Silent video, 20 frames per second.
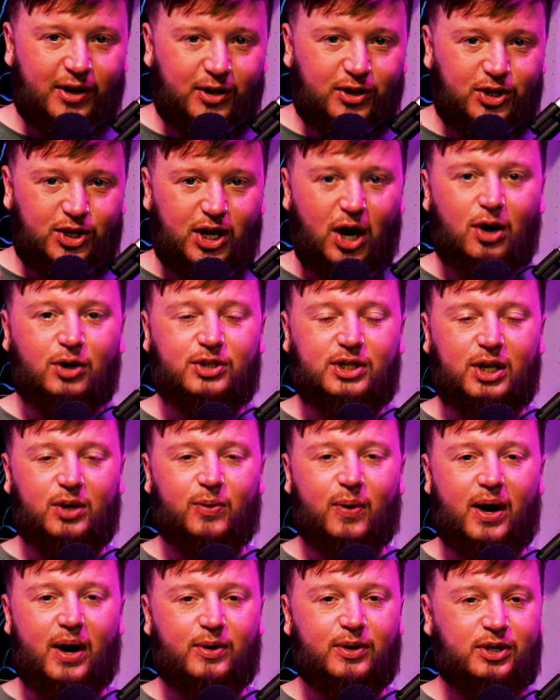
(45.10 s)
Chelsea
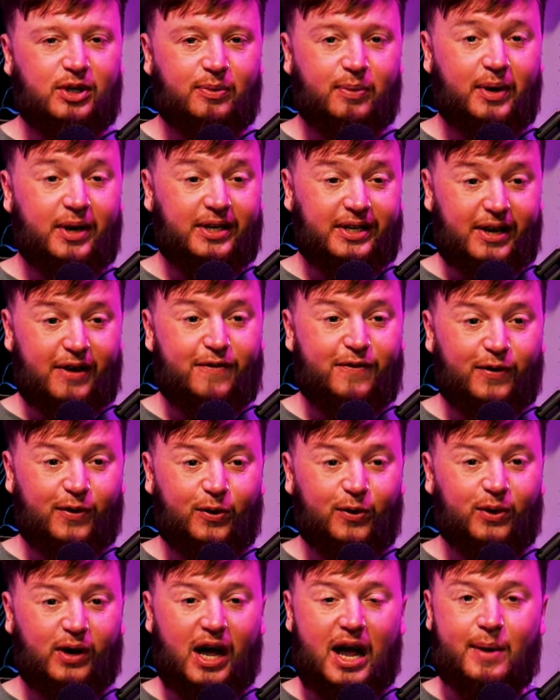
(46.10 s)
away, which is going to be a
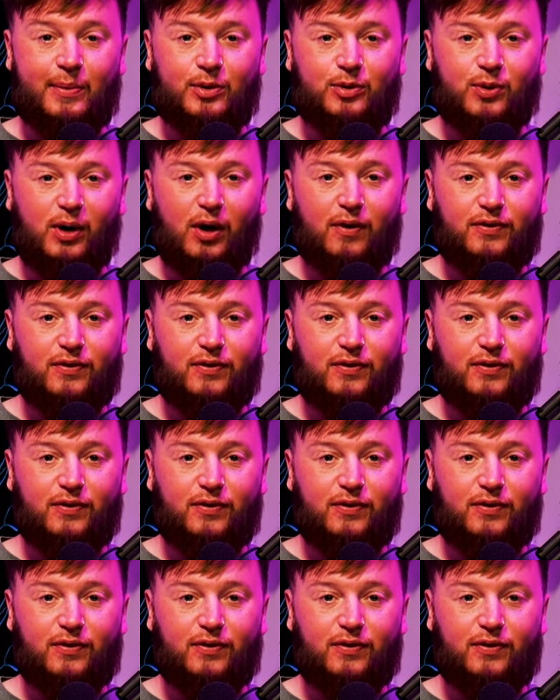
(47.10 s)
difficult game as well.